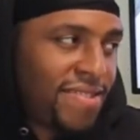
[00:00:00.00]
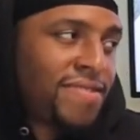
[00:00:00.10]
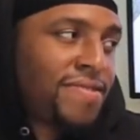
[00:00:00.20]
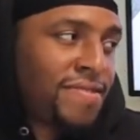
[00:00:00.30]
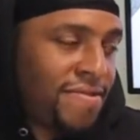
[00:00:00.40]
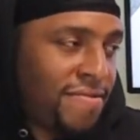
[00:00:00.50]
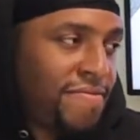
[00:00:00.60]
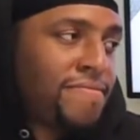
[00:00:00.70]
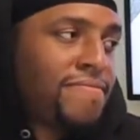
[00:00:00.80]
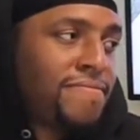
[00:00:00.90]

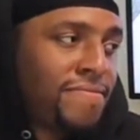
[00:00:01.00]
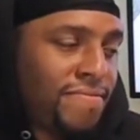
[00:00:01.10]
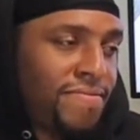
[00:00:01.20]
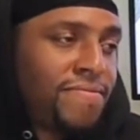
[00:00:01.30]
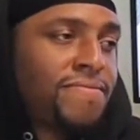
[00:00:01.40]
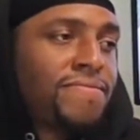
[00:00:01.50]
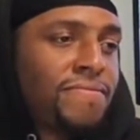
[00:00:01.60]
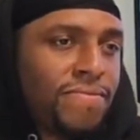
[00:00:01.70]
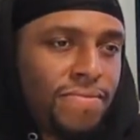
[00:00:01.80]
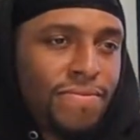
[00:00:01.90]

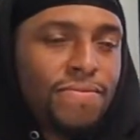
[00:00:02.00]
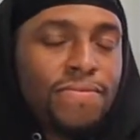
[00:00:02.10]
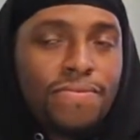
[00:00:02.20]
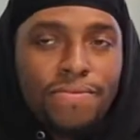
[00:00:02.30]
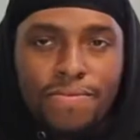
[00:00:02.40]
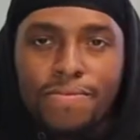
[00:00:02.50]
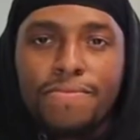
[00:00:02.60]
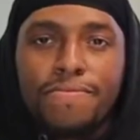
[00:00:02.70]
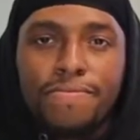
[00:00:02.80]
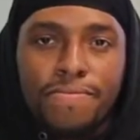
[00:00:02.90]

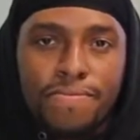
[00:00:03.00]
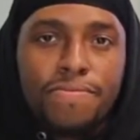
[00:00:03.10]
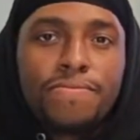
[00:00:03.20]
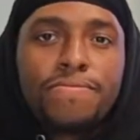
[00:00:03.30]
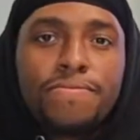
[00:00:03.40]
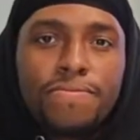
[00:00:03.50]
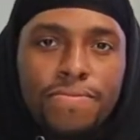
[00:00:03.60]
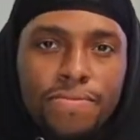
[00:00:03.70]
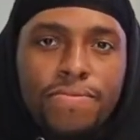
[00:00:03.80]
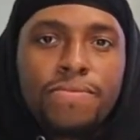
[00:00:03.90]

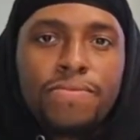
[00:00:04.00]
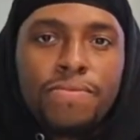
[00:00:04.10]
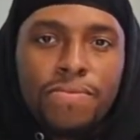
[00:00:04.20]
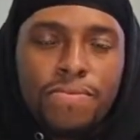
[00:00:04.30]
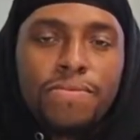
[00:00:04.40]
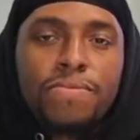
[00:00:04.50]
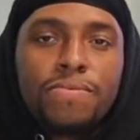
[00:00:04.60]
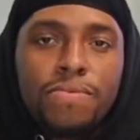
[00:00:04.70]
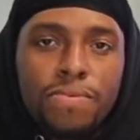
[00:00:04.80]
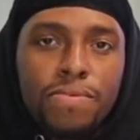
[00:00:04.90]

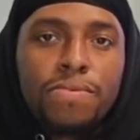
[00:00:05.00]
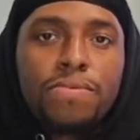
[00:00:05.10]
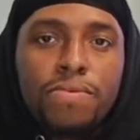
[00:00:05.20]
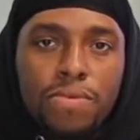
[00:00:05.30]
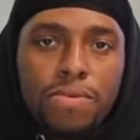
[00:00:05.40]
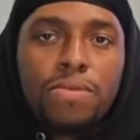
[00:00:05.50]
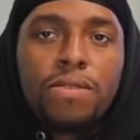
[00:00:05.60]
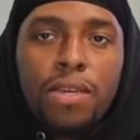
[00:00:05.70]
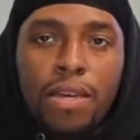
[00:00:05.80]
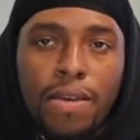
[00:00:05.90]

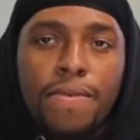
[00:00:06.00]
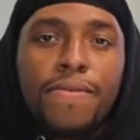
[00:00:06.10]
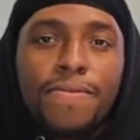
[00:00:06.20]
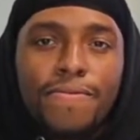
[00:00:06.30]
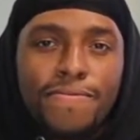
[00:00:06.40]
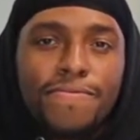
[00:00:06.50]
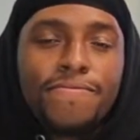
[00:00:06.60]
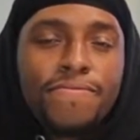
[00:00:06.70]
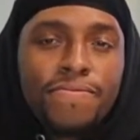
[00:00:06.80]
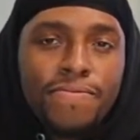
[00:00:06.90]

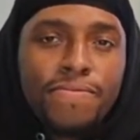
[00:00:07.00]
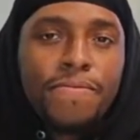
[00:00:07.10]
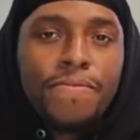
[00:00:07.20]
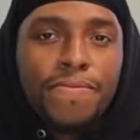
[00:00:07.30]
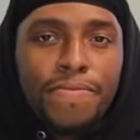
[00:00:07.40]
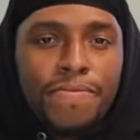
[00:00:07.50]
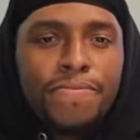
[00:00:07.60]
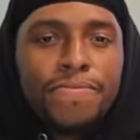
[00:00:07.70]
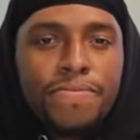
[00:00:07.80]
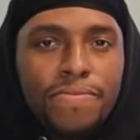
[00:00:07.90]
(not speaking)